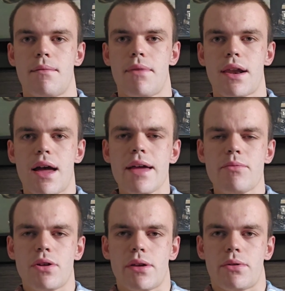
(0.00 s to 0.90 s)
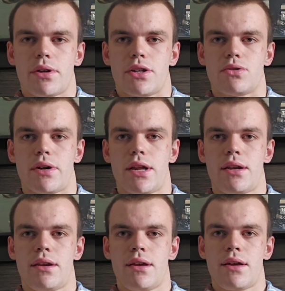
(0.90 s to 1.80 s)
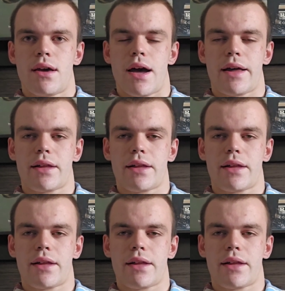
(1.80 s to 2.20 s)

But I really, really enjoyed it. I